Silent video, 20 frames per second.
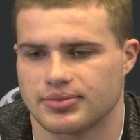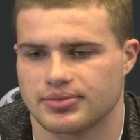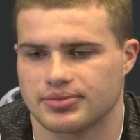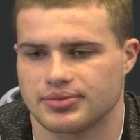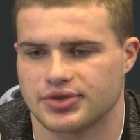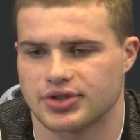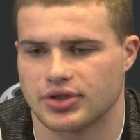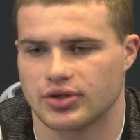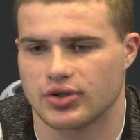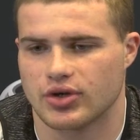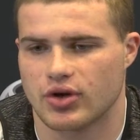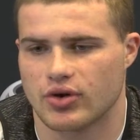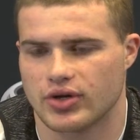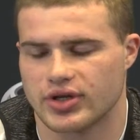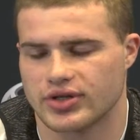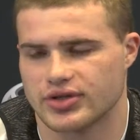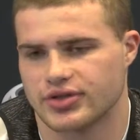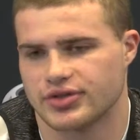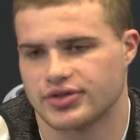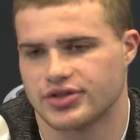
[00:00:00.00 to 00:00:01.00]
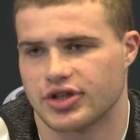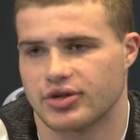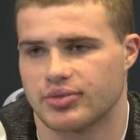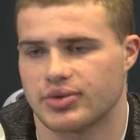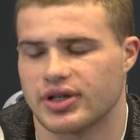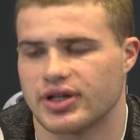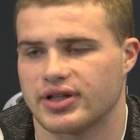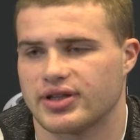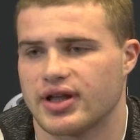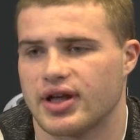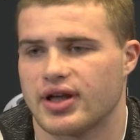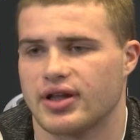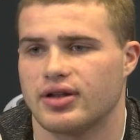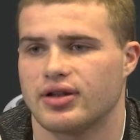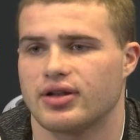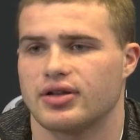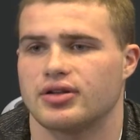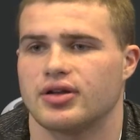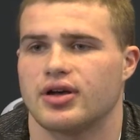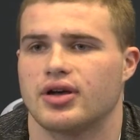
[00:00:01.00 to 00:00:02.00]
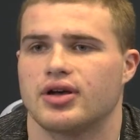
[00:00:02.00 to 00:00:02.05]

So going into the tournament like that,